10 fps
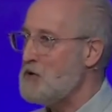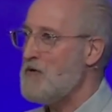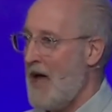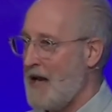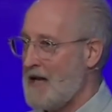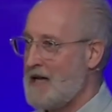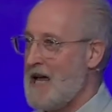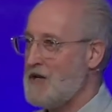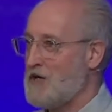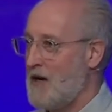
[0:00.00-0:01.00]
do that
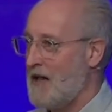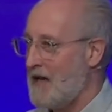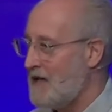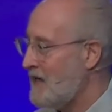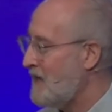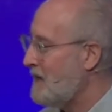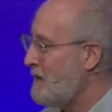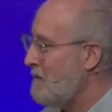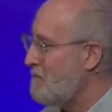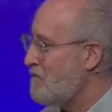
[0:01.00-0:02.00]
occasionally.
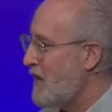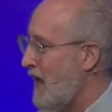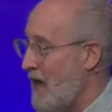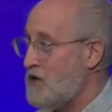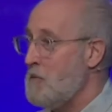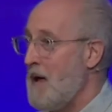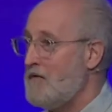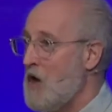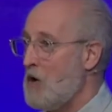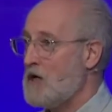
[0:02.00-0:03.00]
And as you may
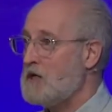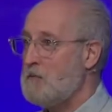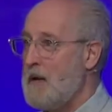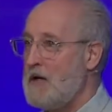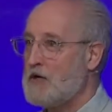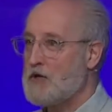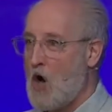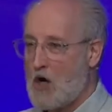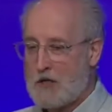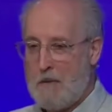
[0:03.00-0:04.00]
have noticed, Peter
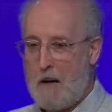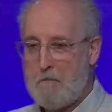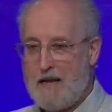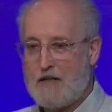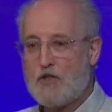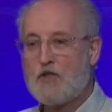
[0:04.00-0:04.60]
talks about being